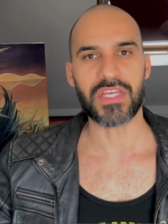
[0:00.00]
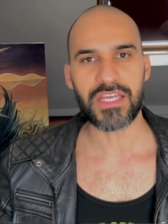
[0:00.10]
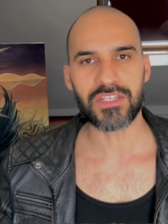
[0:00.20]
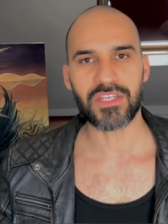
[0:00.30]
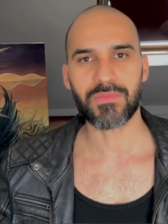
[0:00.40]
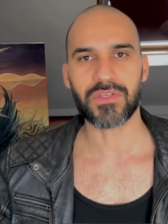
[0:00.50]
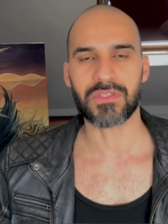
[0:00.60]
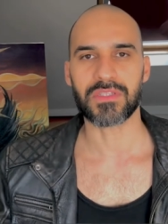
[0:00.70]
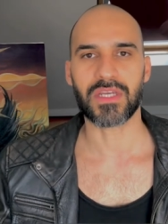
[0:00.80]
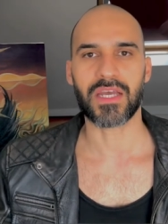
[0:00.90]
ancient
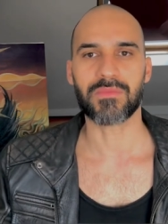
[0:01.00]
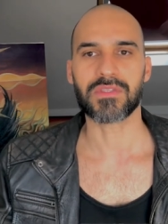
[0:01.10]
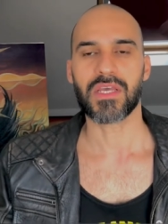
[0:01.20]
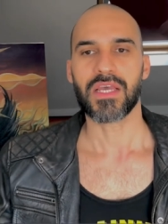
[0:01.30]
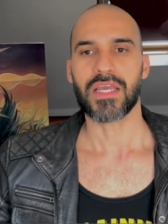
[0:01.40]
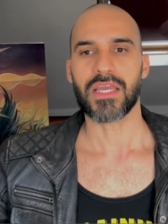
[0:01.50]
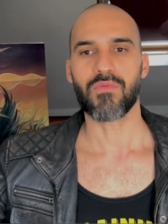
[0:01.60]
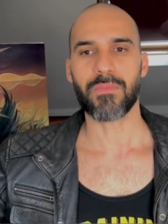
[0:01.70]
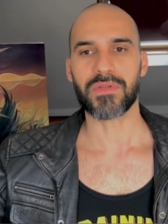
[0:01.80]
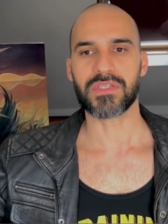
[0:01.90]
Egyptian times,
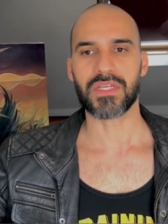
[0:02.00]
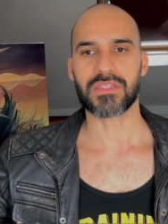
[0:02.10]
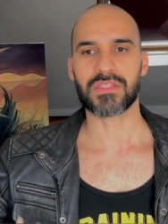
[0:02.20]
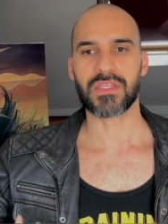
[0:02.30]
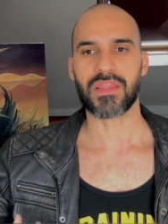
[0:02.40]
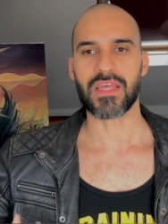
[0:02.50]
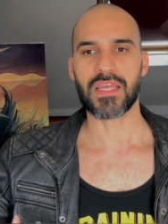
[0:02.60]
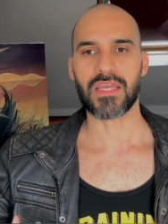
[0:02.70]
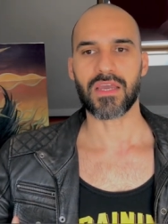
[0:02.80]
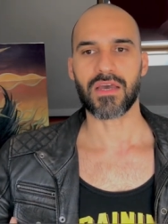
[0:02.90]
it represents
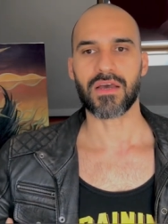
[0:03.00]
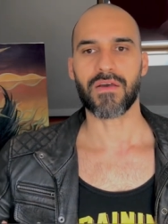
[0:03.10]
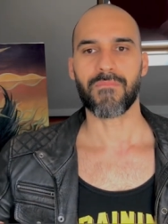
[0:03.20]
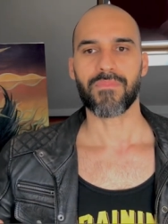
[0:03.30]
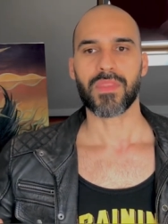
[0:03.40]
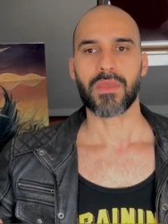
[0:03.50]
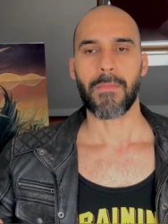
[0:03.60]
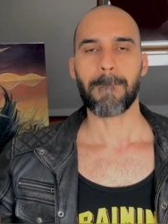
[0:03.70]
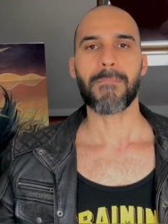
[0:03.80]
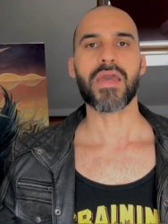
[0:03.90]
the uh,
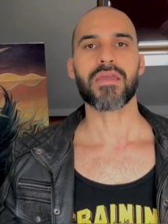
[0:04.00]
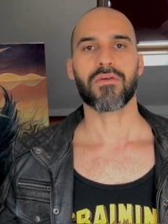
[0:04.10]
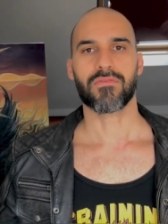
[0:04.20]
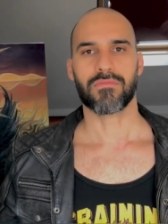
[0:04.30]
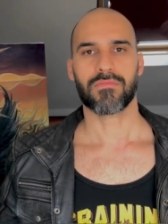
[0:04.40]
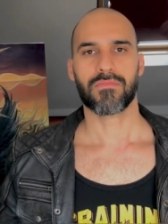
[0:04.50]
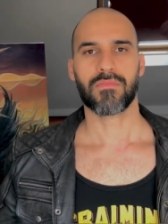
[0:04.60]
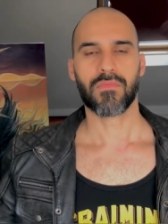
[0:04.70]
male,